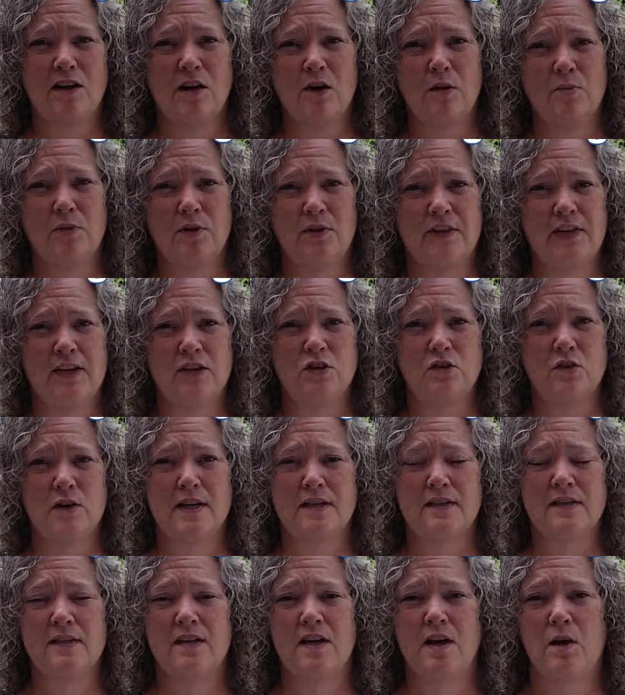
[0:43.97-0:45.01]
I'll put the
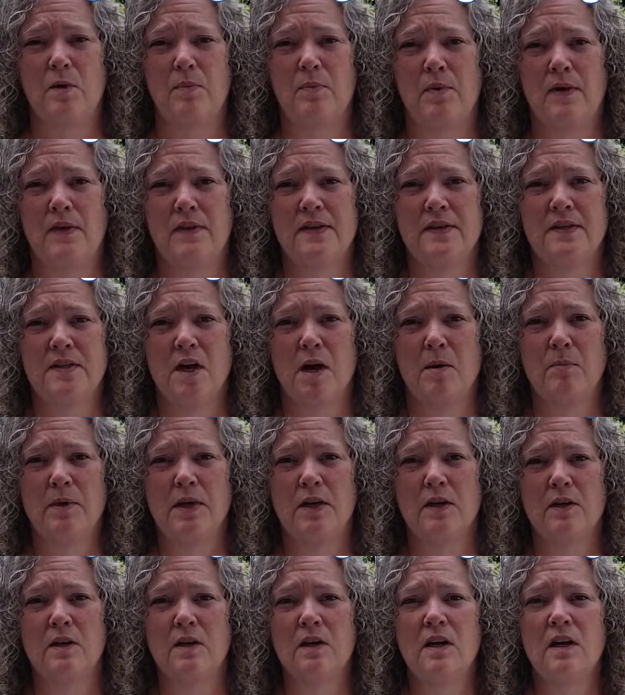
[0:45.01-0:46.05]
address up at the top
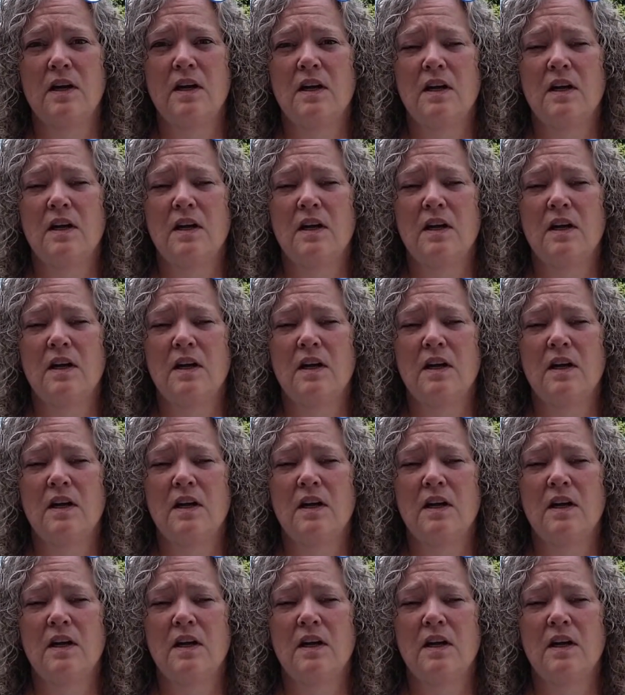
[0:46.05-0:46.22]
here.